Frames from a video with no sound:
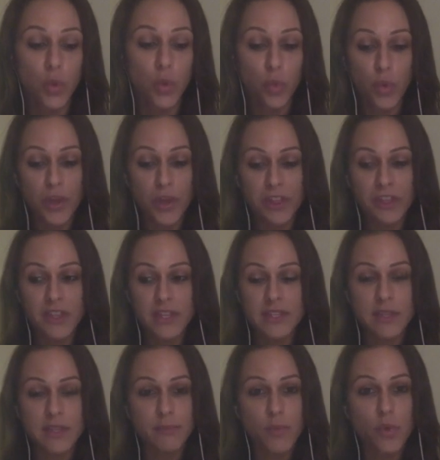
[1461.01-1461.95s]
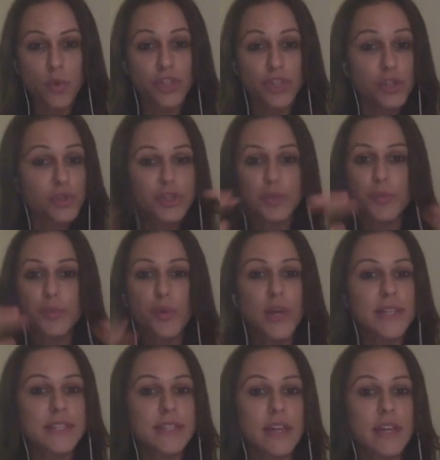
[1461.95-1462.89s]
with these emotions. You
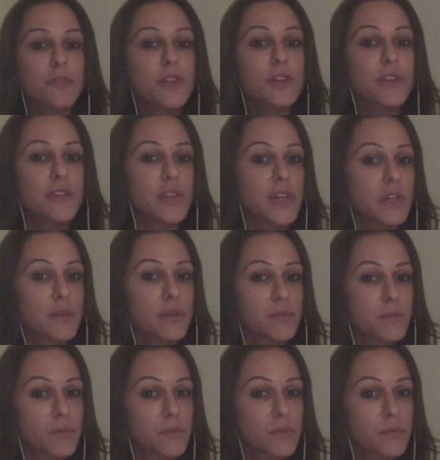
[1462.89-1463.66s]
suppress everything.